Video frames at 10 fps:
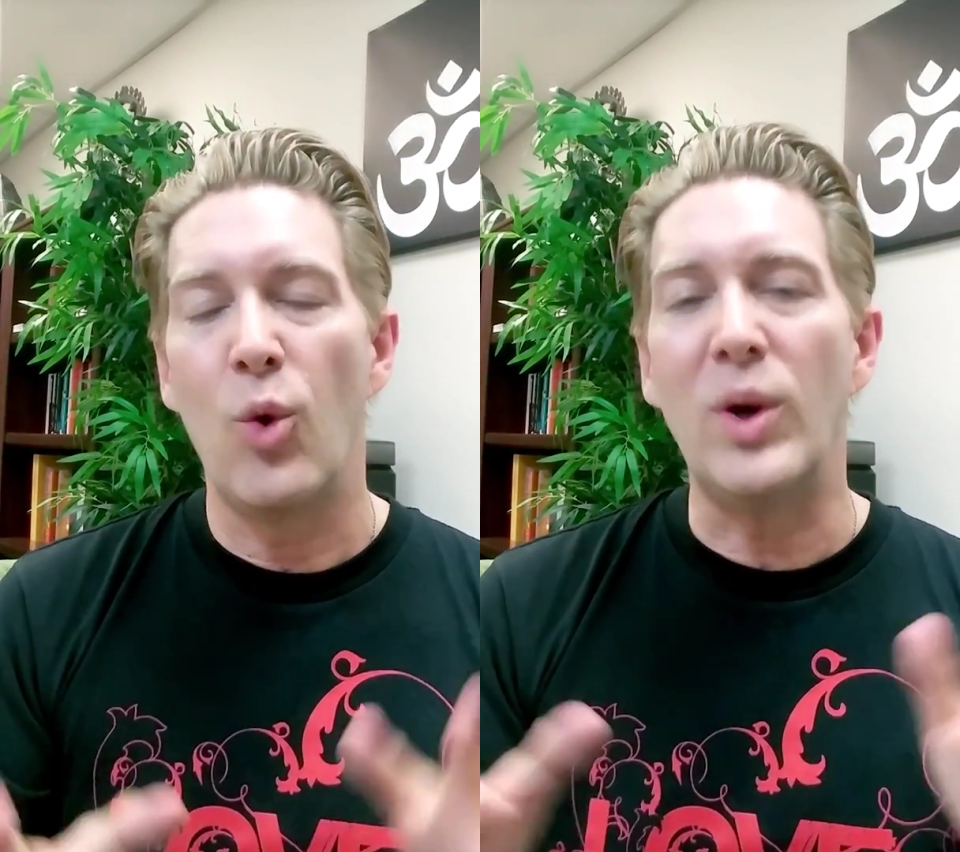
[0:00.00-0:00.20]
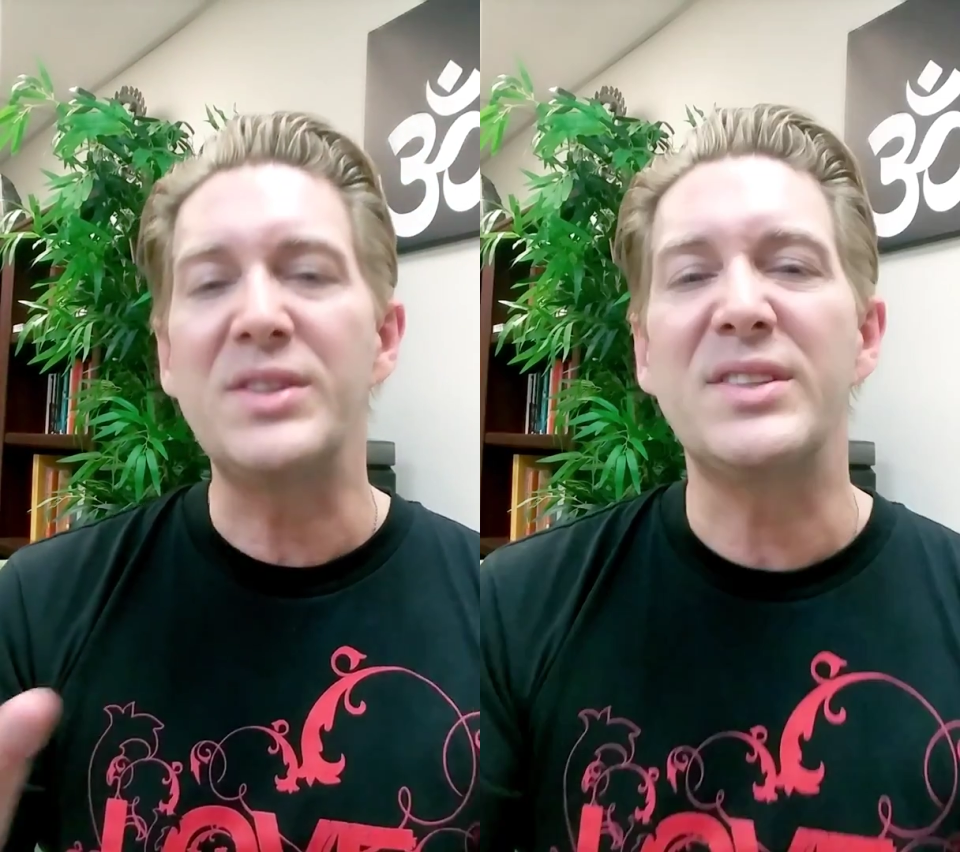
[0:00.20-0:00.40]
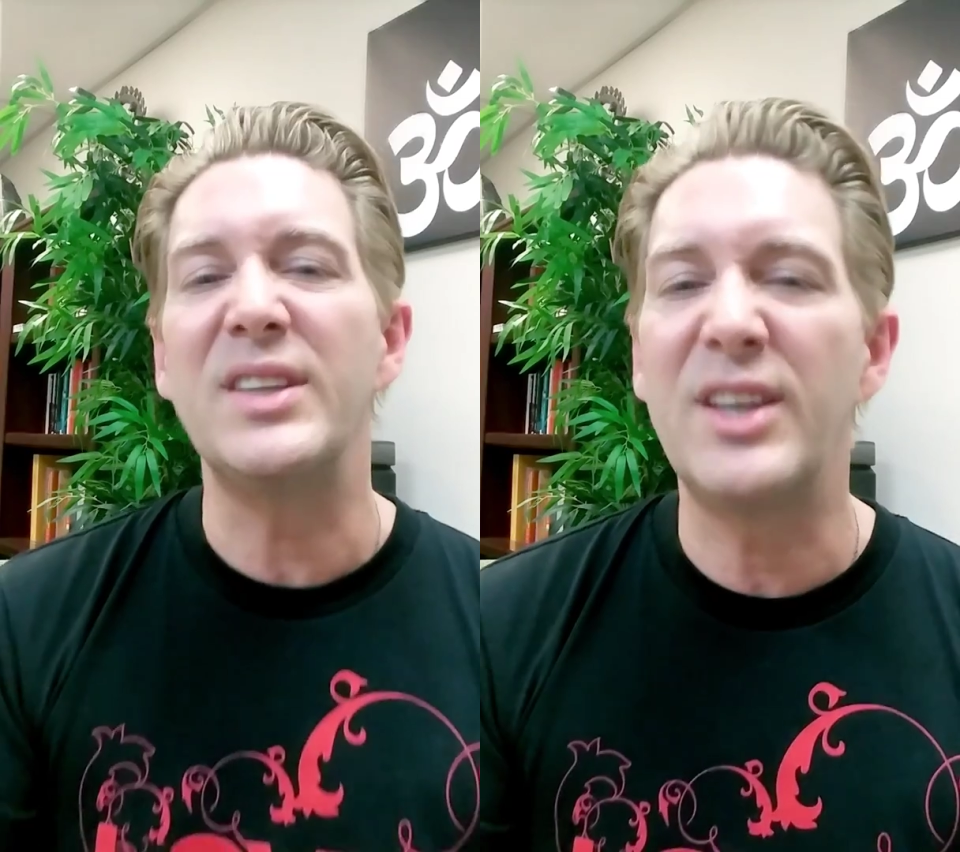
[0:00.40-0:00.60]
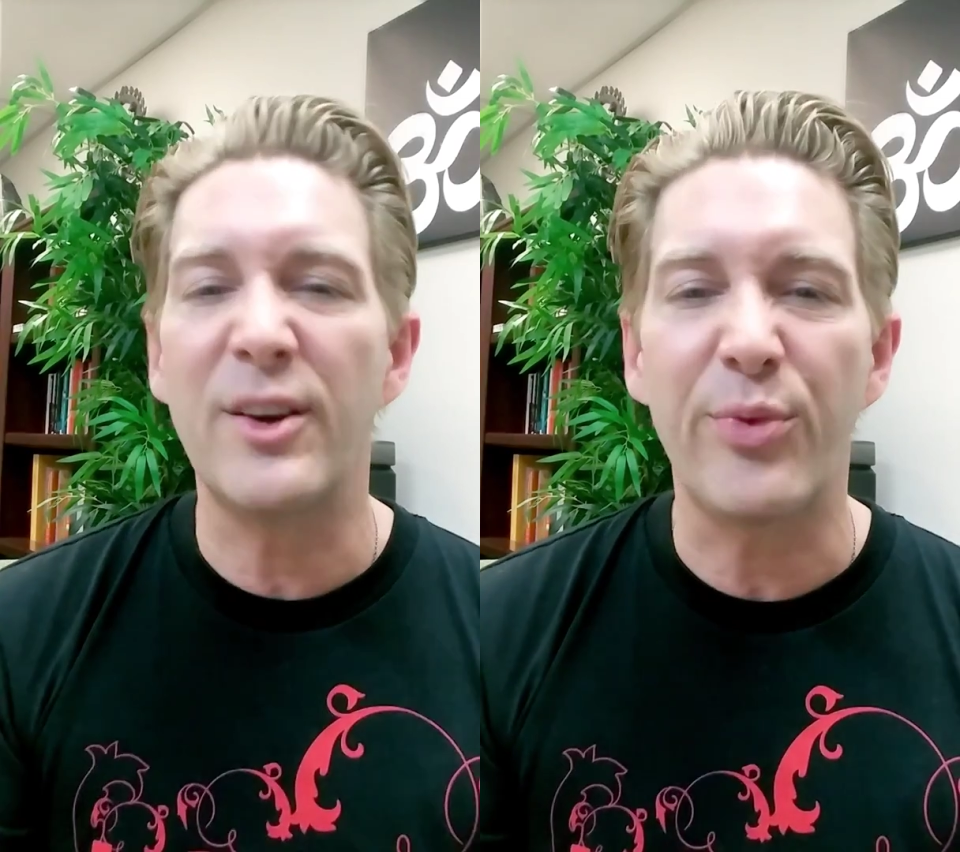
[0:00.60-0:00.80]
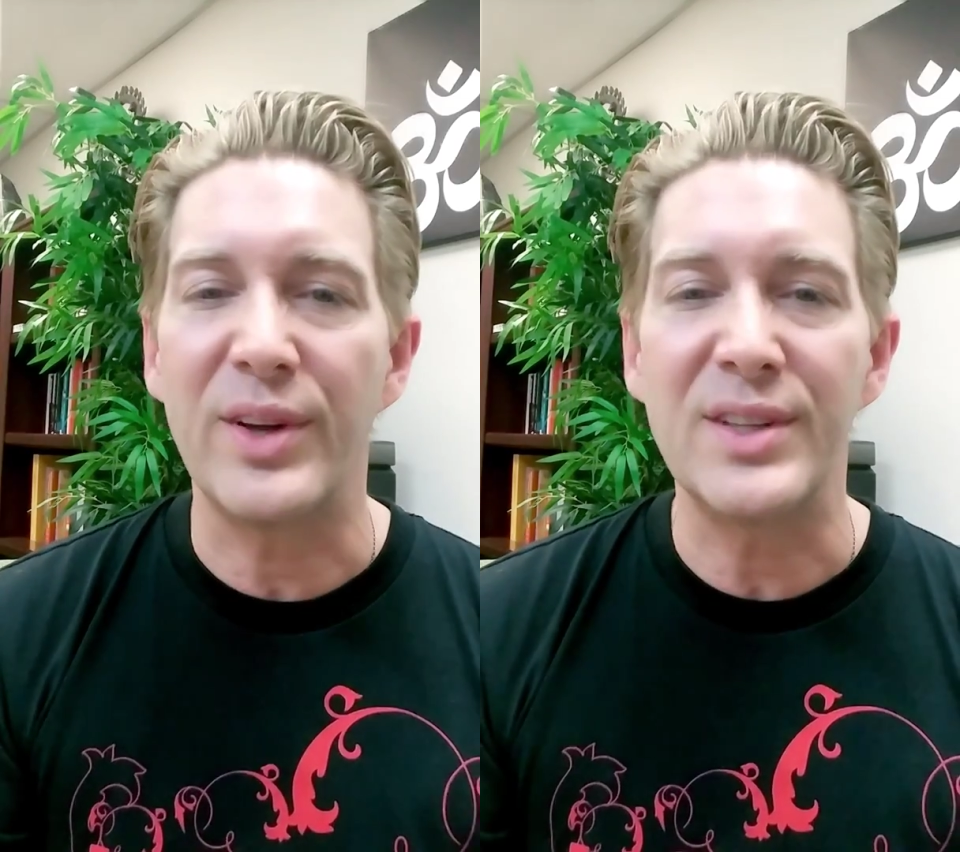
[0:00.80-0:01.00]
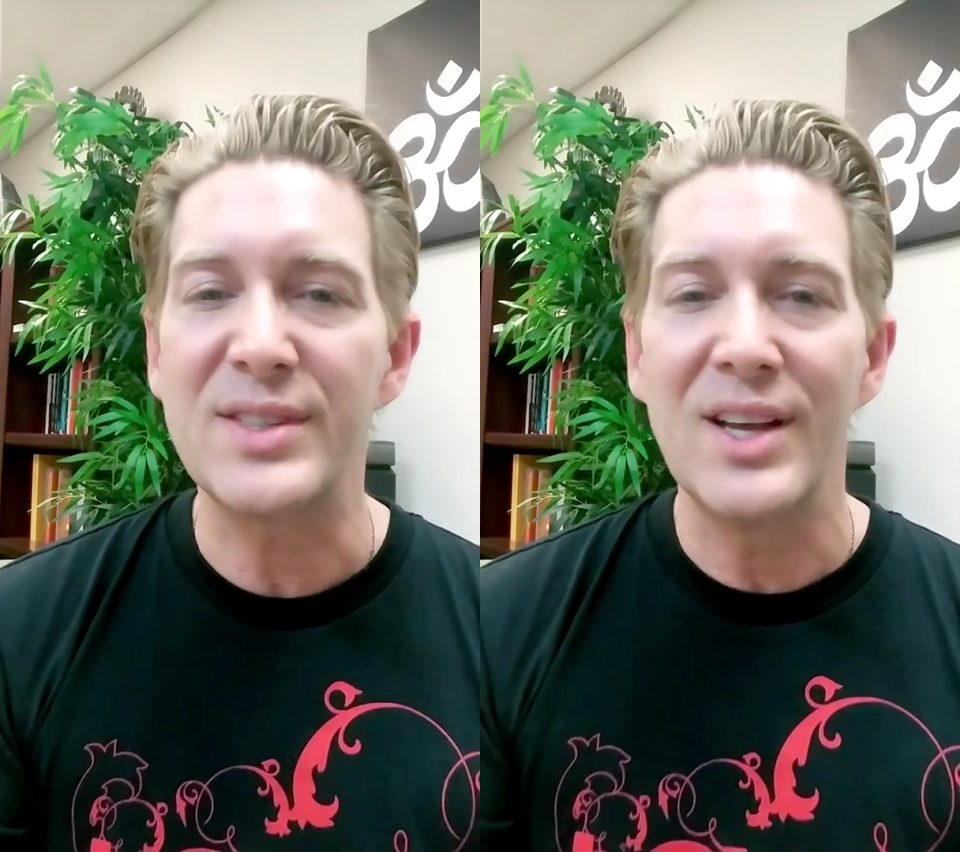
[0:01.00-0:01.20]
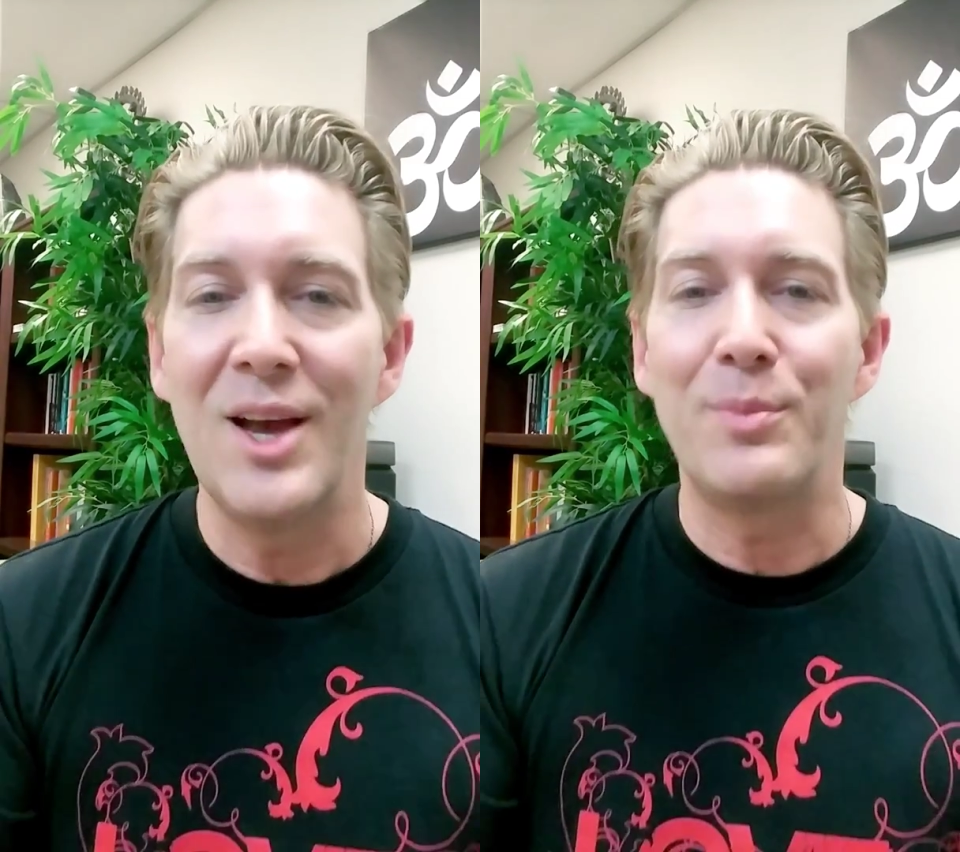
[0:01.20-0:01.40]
what's the difference